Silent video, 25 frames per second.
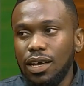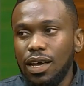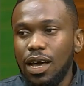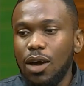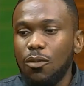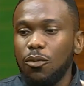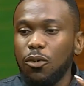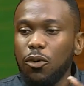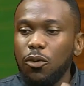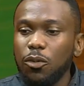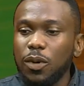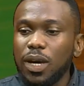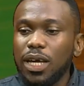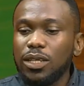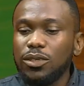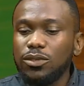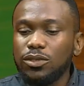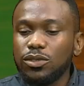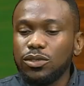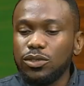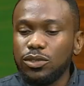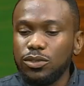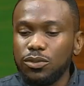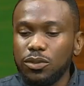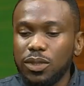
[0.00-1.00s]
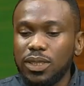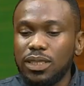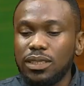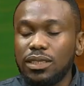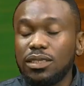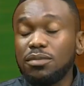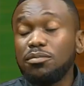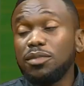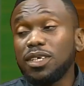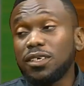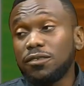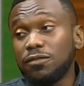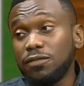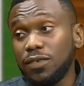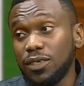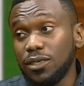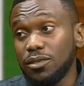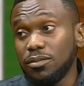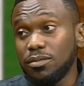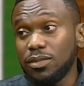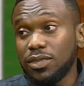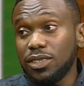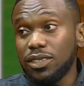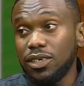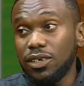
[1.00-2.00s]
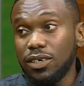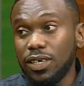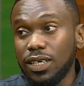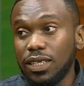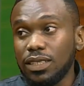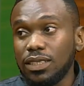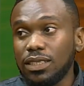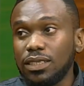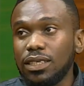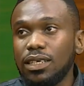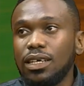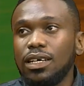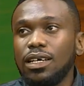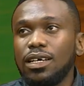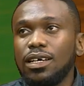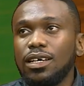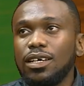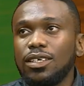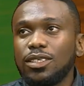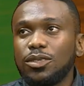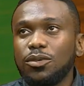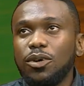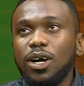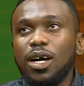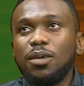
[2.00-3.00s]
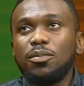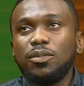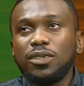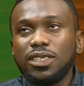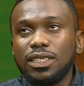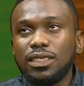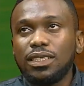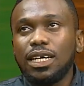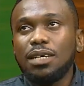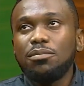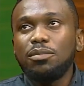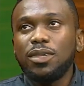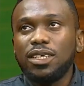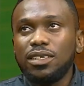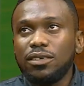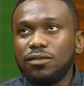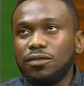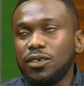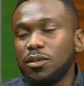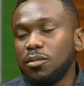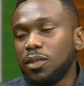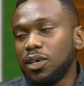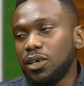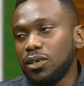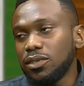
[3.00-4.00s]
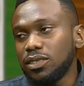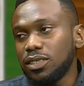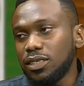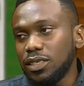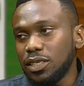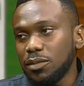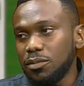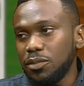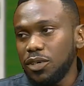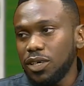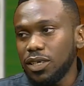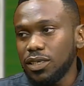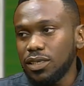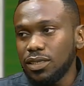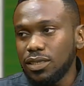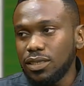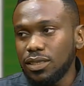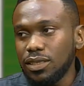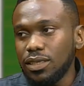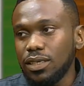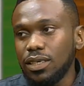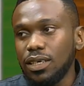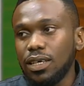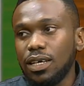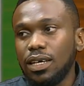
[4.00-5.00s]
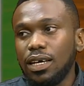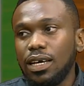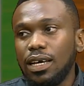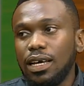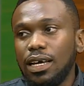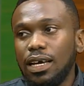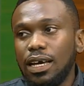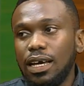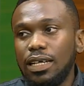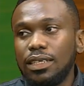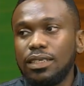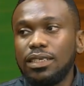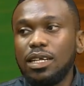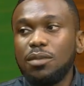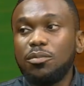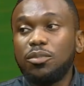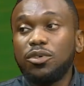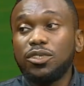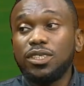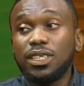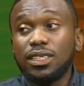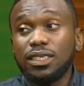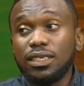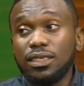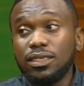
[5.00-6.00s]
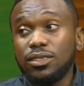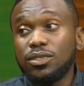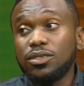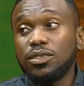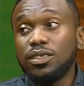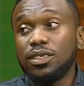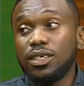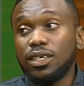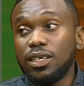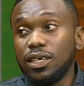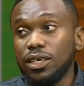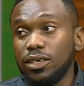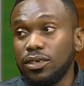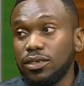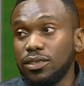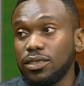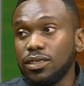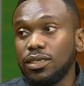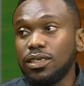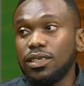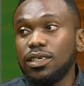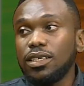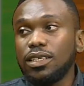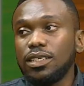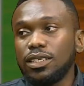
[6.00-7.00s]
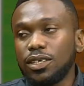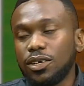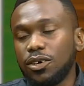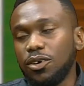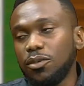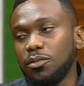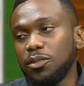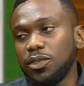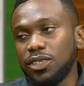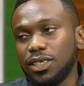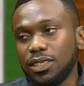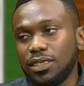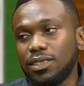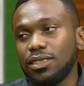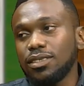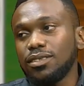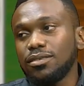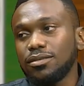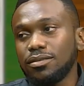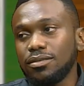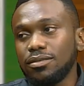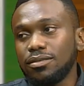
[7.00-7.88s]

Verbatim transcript: And one way I knew to do it is make films, all right? So what happened is I made a film around teenage pregnancy, and then I projected it to the girls in the community.